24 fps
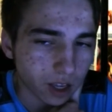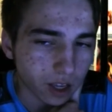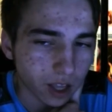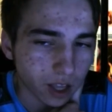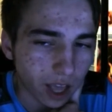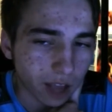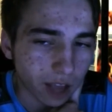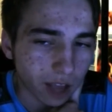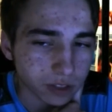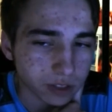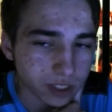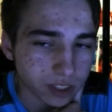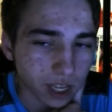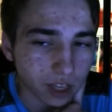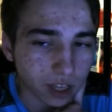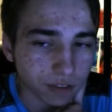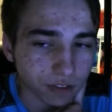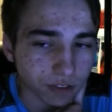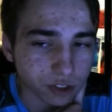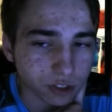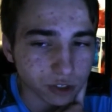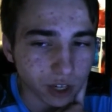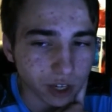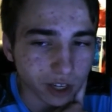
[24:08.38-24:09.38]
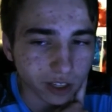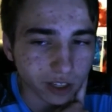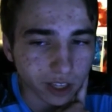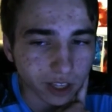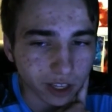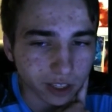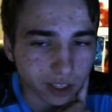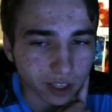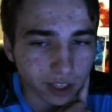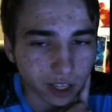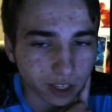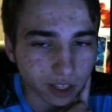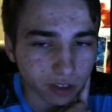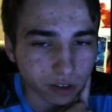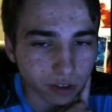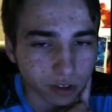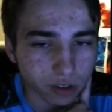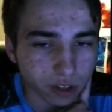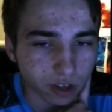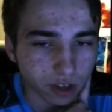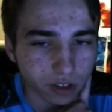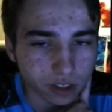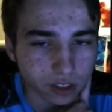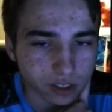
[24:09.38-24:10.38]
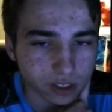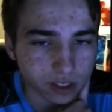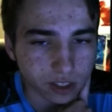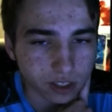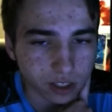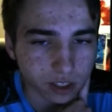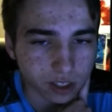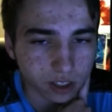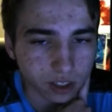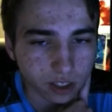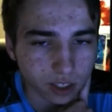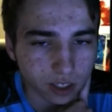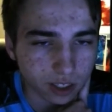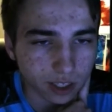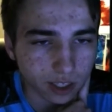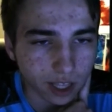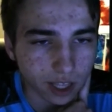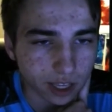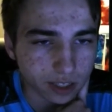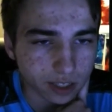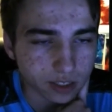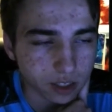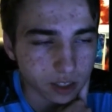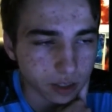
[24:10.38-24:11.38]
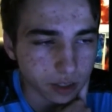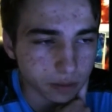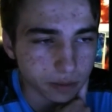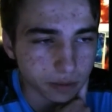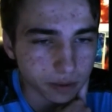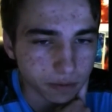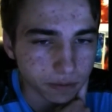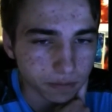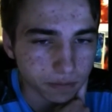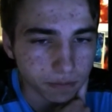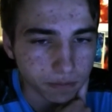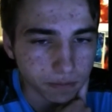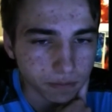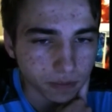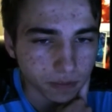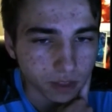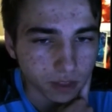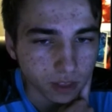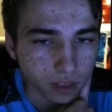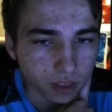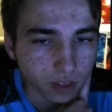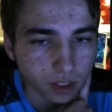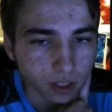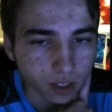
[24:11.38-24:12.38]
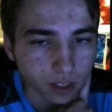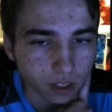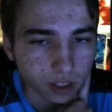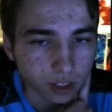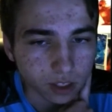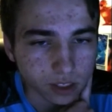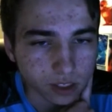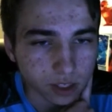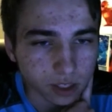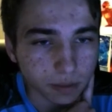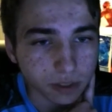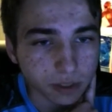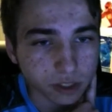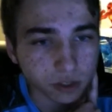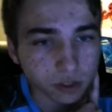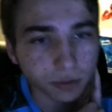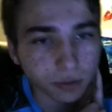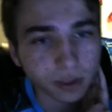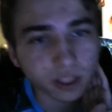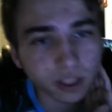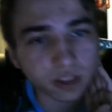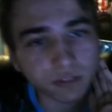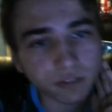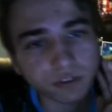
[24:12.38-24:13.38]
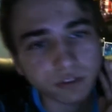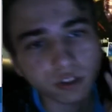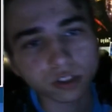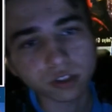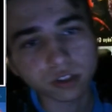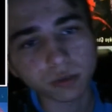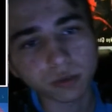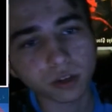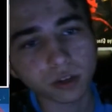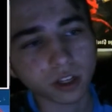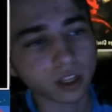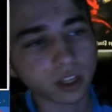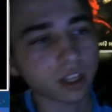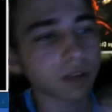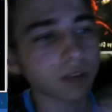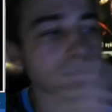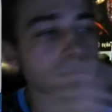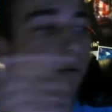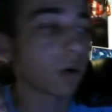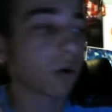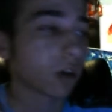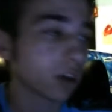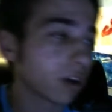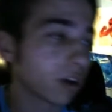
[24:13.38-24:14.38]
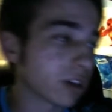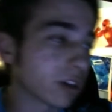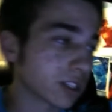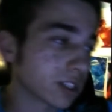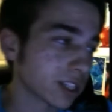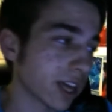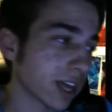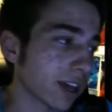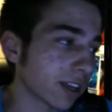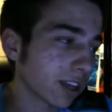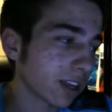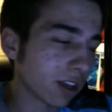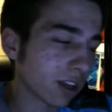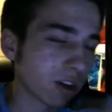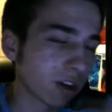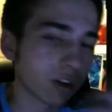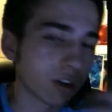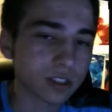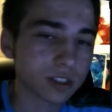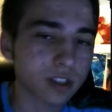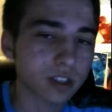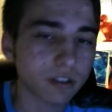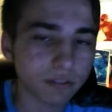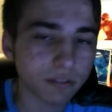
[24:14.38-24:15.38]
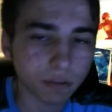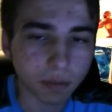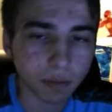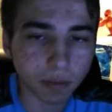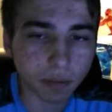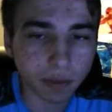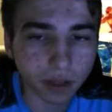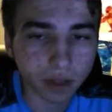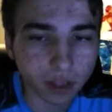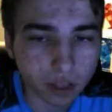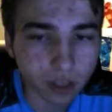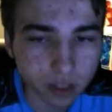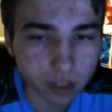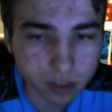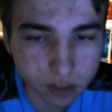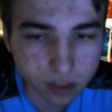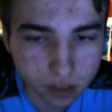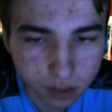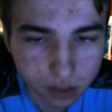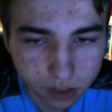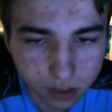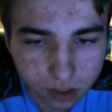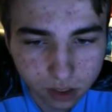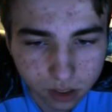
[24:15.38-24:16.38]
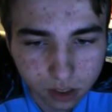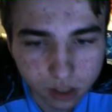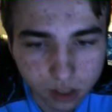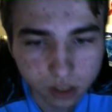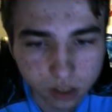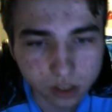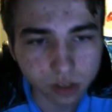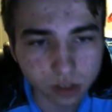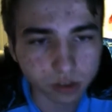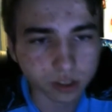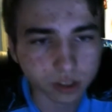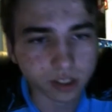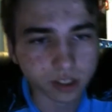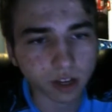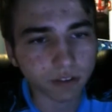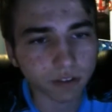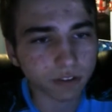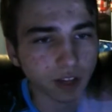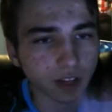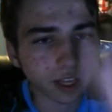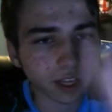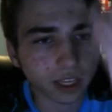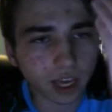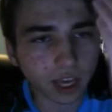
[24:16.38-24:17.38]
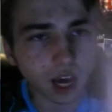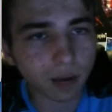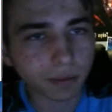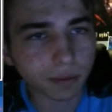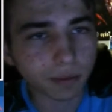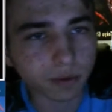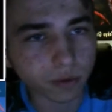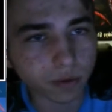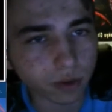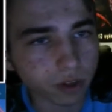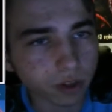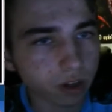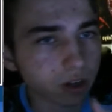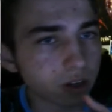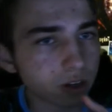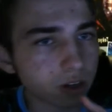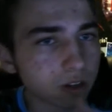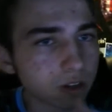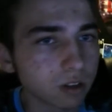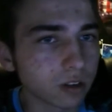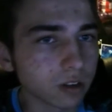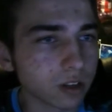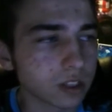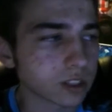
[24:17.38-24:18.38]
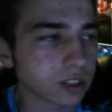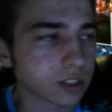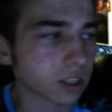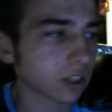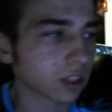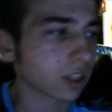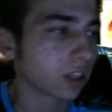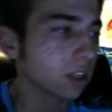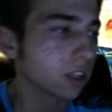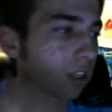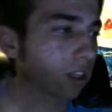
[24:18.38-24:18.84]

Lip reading: outside of a trial deck, like good cards to collect up, because I'm assuming in the future we're going to get more cards that can call stuff from abilities, so stuff like Abu Ugal is going to